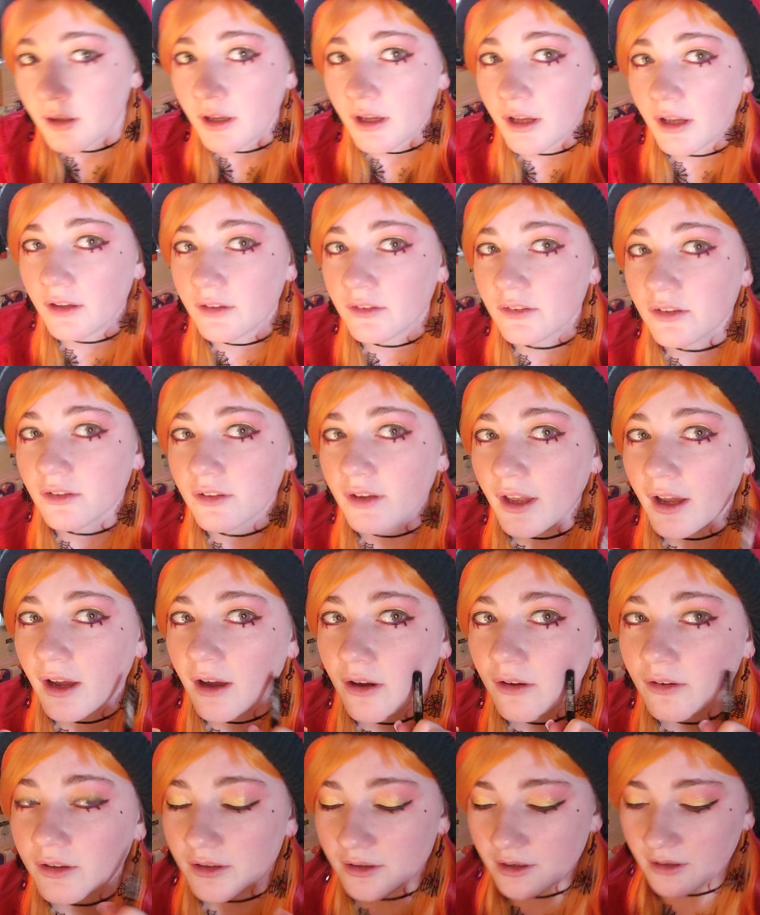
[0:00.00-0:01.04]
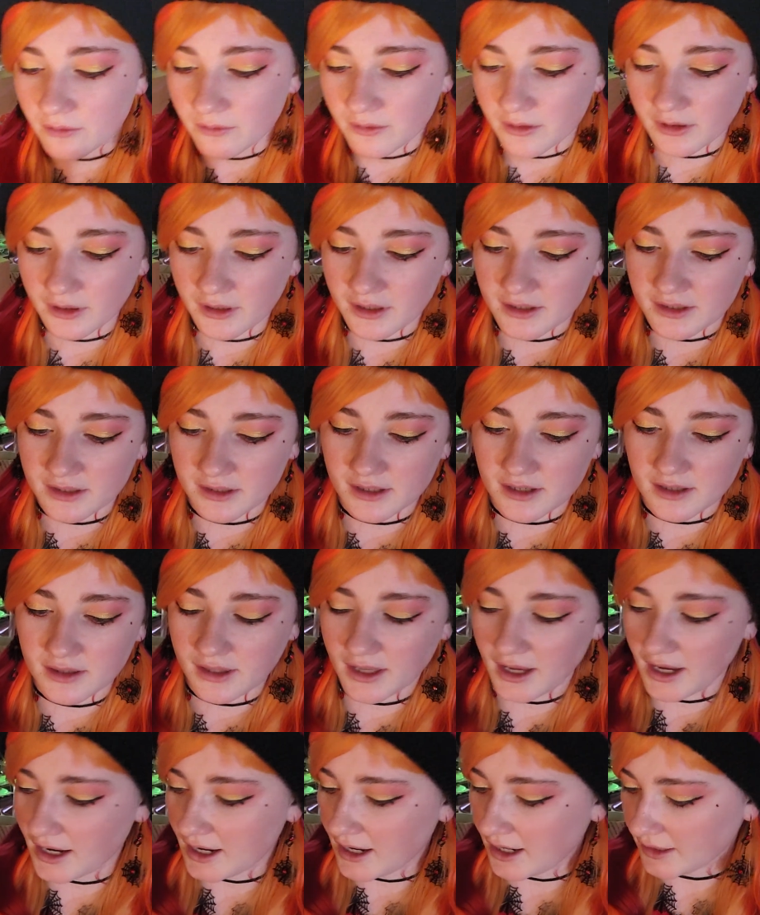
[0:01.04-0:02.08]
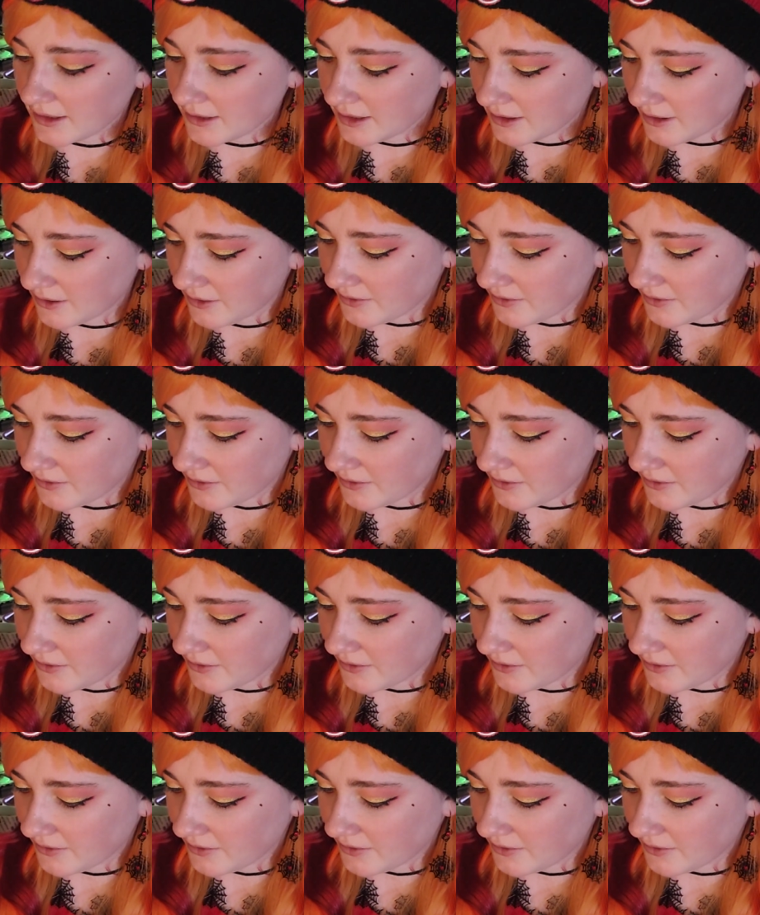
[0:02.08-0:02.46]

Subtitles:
And so now you can really see that.